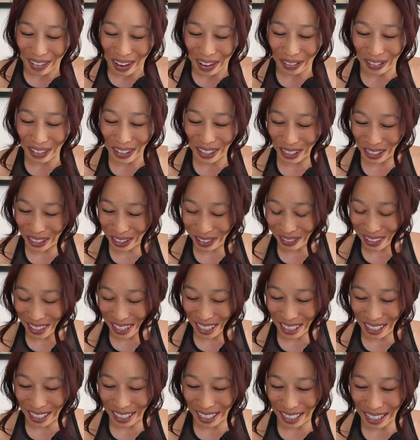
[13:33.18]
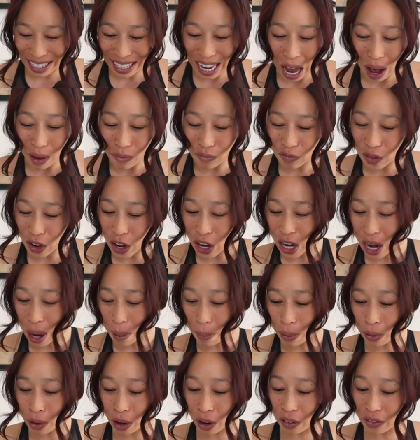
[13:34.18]
reduce physical discomfort,
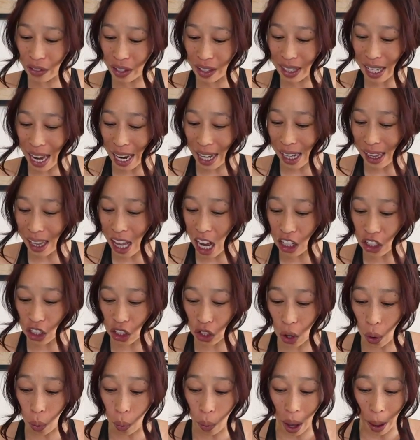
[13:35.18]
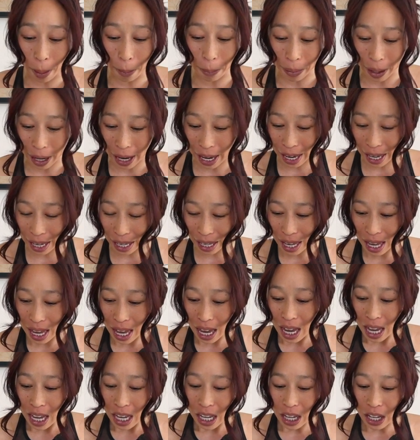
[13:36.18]
improve psychological well-being.
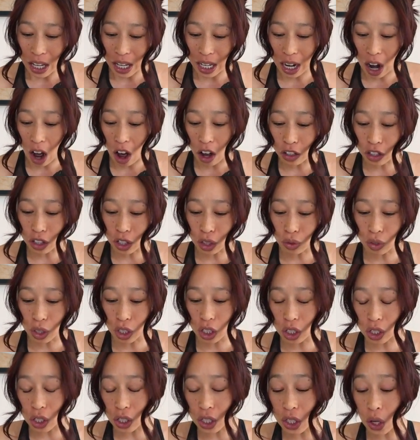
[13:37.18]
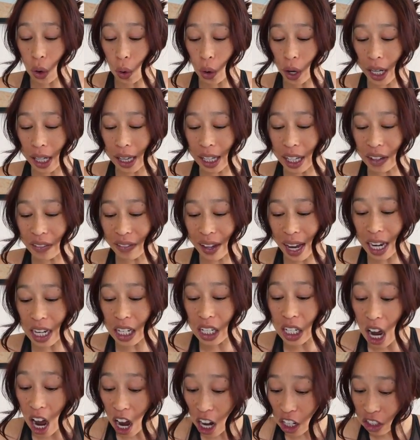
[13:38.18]
You can also reduce or alleviate
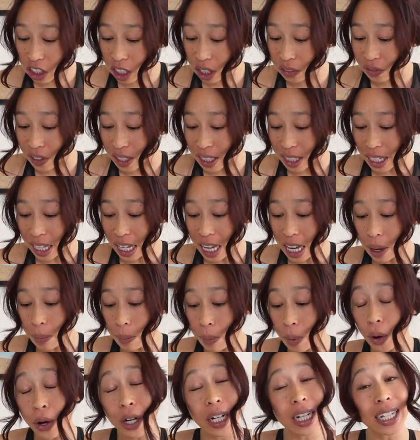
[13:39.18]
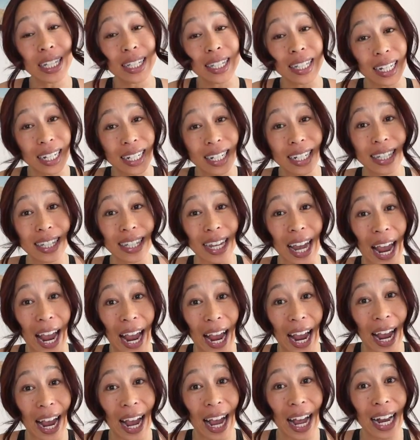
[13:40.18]
nausea, fatigue, morning sickness,
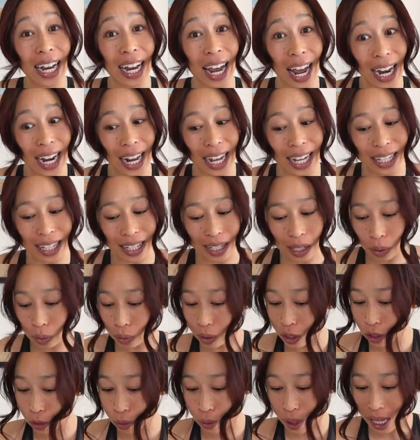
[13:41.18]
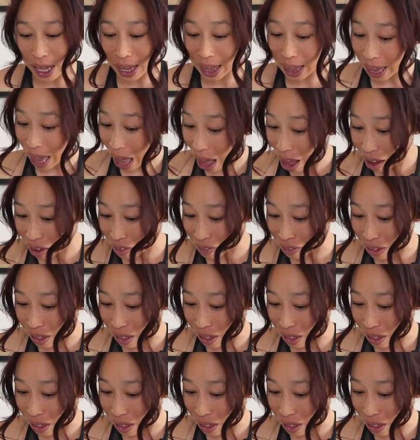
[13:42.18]
and headaches, which we love.